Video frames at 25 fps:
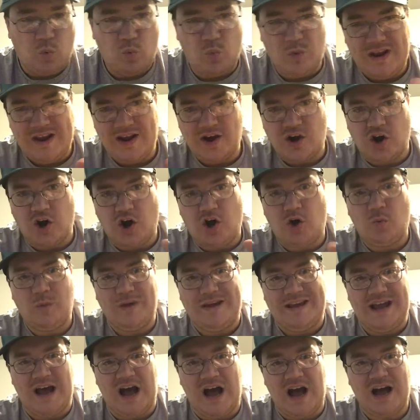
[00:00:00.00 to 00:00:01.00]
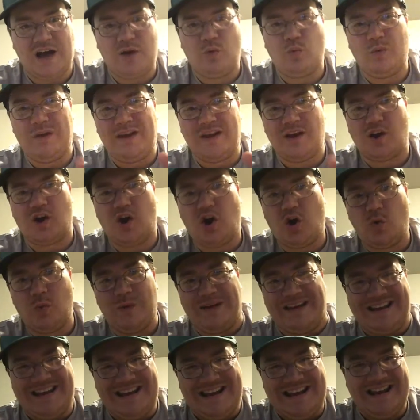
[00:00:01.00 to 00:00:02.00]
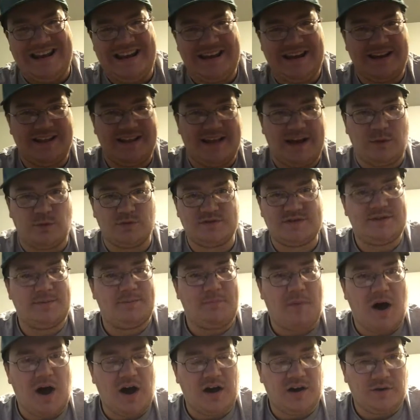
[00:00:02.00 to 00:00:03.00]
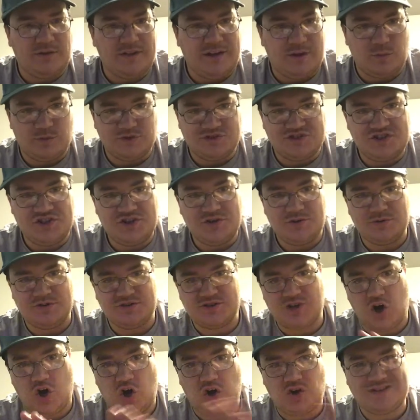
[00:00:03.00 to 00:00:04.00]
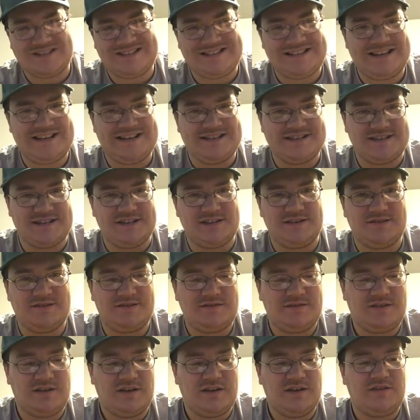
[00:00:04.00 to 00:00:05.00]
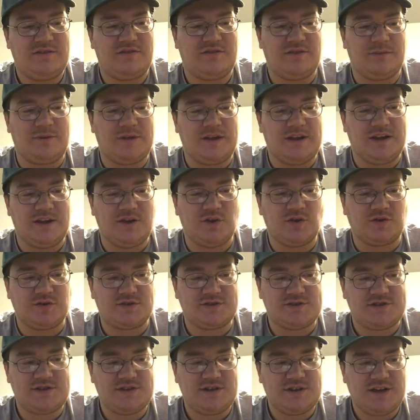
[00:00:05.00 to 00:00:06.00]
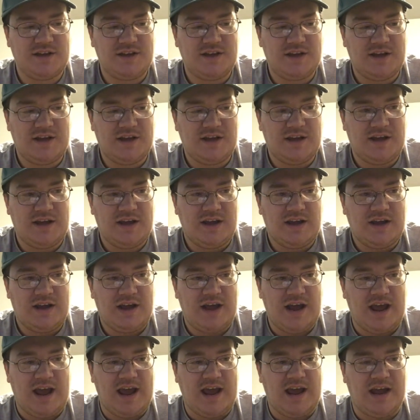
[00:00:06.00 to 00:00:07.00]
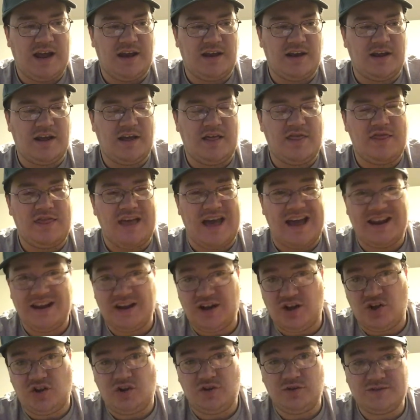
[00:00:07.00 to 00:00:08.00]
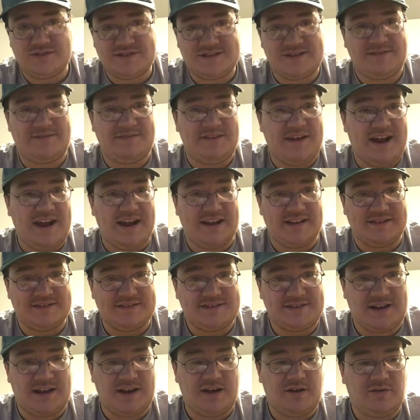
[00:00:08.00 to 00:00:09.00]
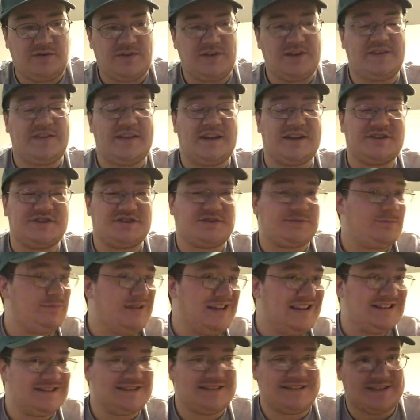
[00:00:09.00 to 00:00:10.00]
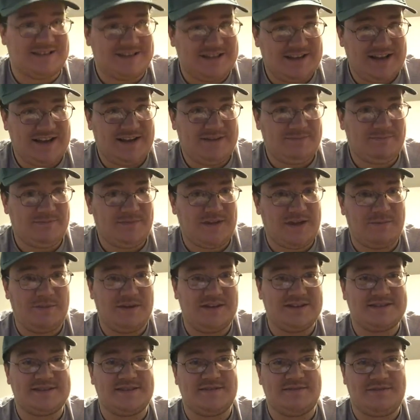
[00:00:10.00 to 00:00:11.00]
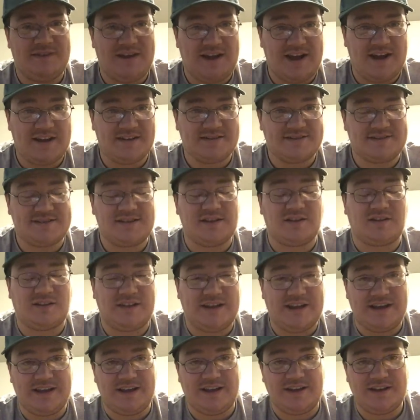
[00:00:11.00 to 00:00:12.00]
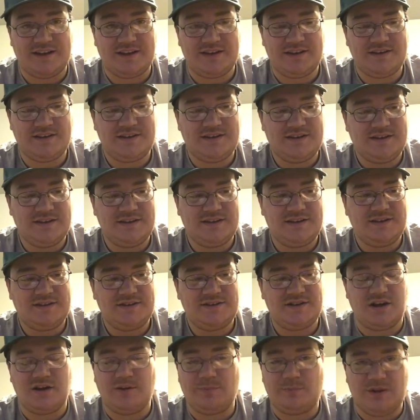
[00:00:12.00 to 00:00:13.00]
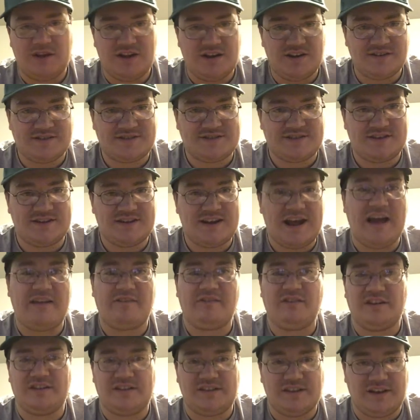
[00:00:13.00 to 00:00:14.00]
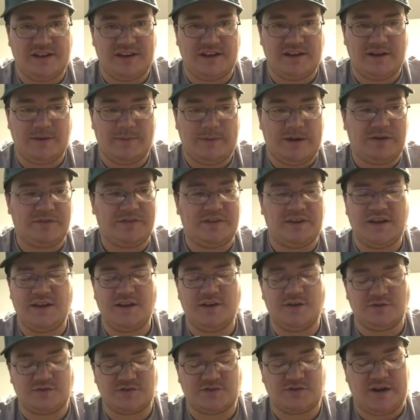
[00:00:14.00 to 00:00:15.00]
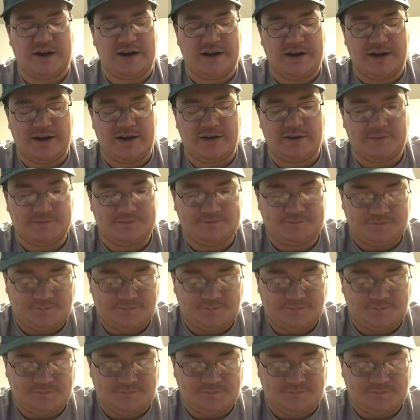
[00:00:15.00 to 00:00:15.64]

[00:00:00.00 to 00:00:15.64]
We are all we got, we are all we need. That was the motto that was used all season from the Eagles. And that includes the fans. I don't think that just means the team, that means the fans, the link. Doug Peterson, everything about the Eagles right now.